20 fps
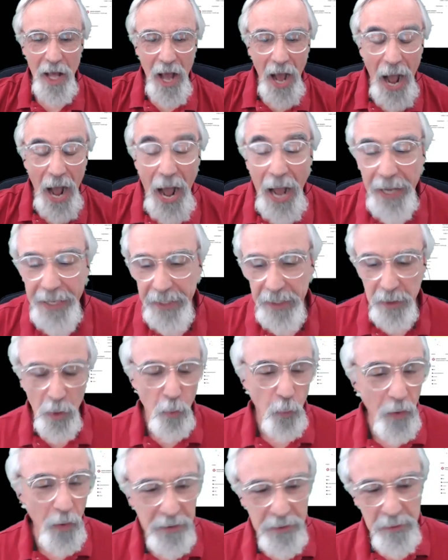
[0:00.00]
Hi,
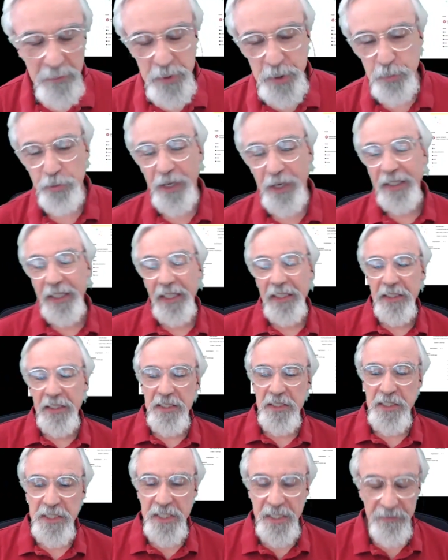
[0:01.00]
welcome to Bright Ideas
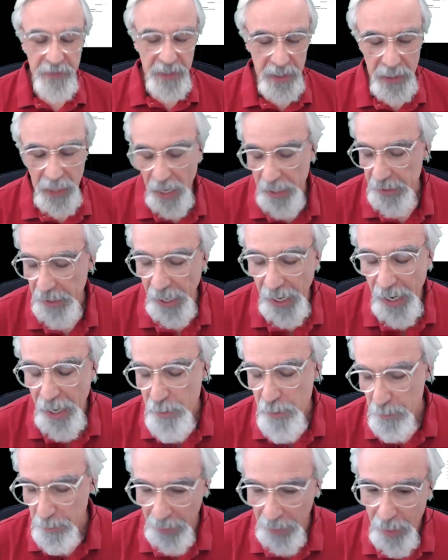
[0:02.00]
TV, and I'm
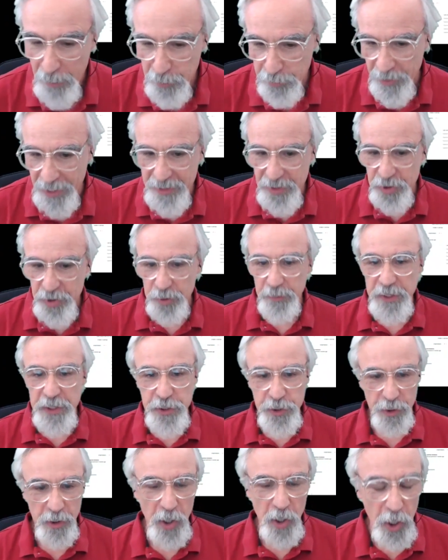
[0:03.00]
Bob Resselman, your
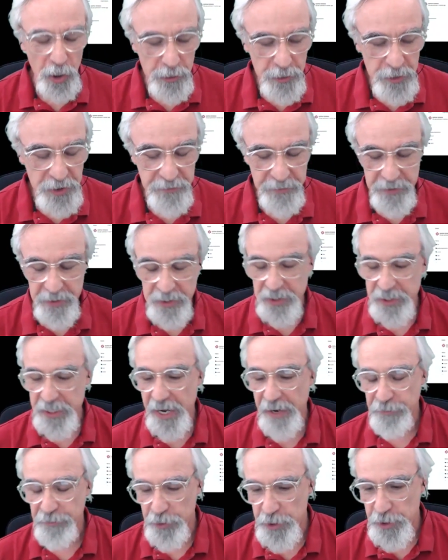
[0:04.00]
host for this
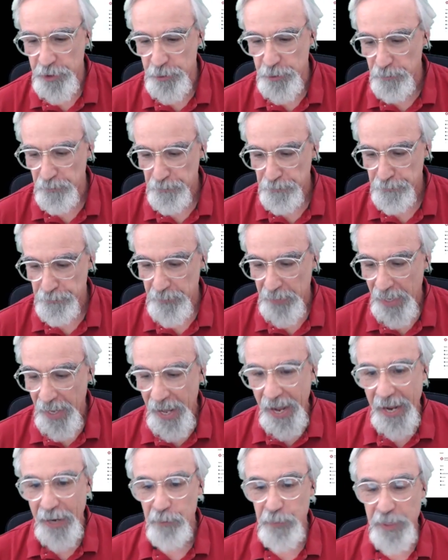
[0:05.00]
afternoon.
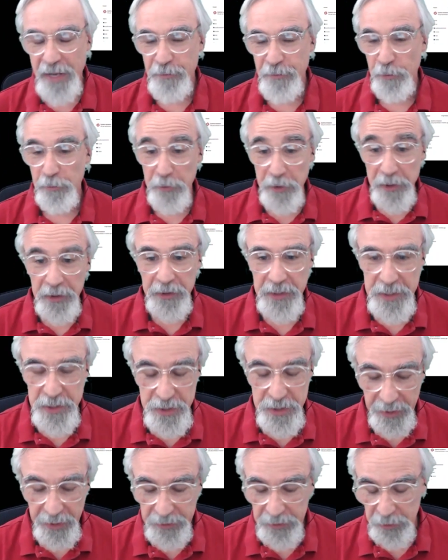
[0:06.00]
And we have a real
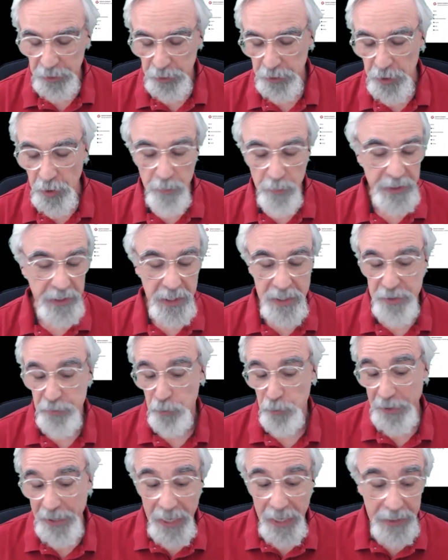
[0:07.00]
exciting show because we
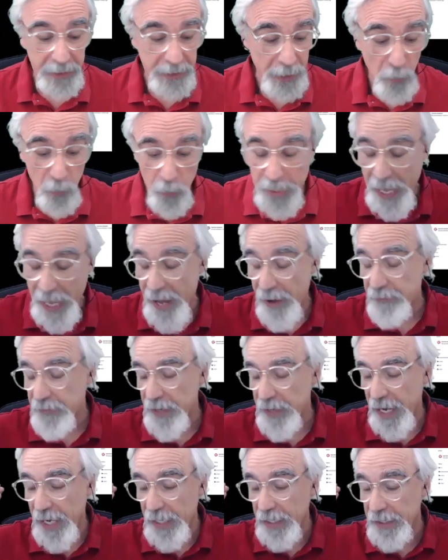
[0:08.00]
have
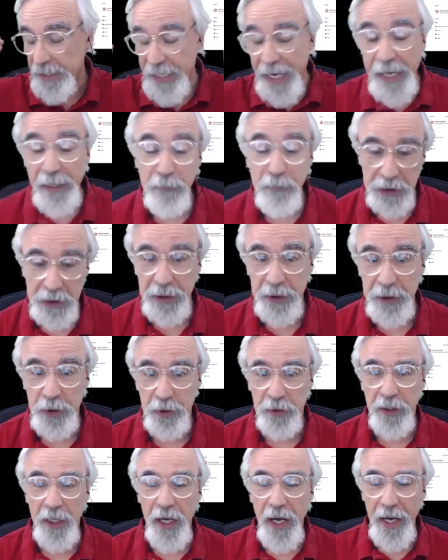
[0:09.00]
a game
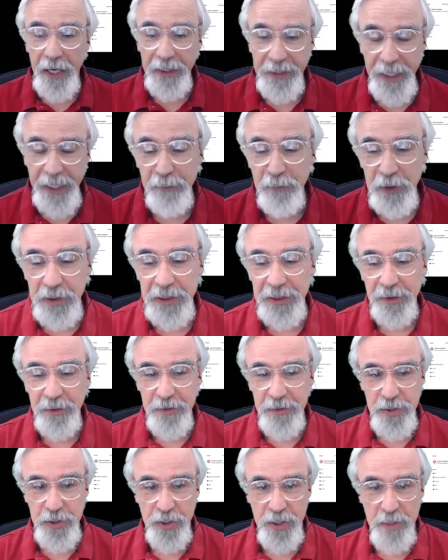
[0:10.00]
changer. A game changer is
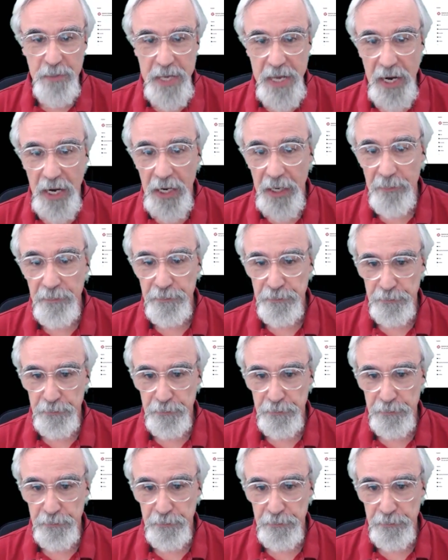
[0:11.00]
going to be on.